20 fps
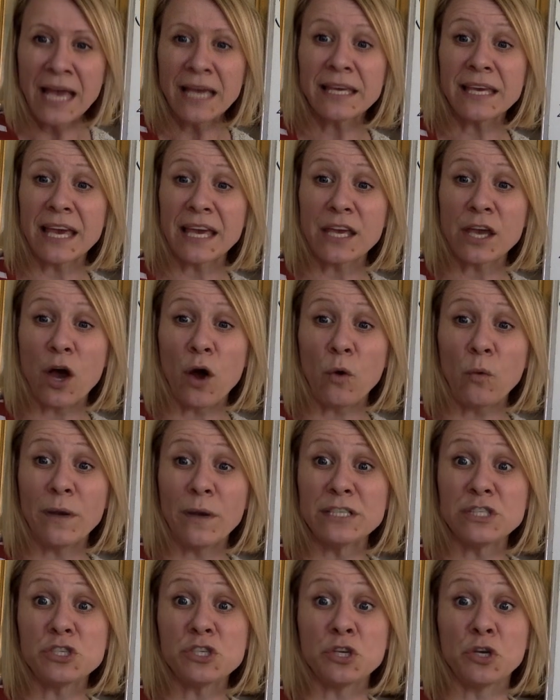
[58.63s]
can go
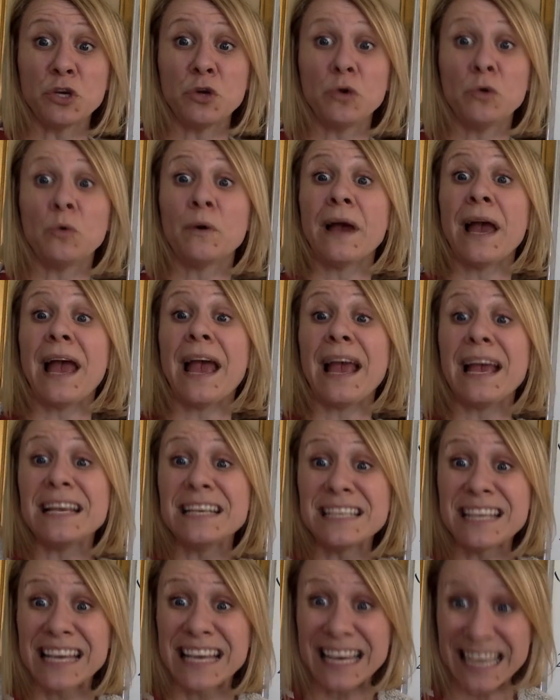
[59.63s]
into a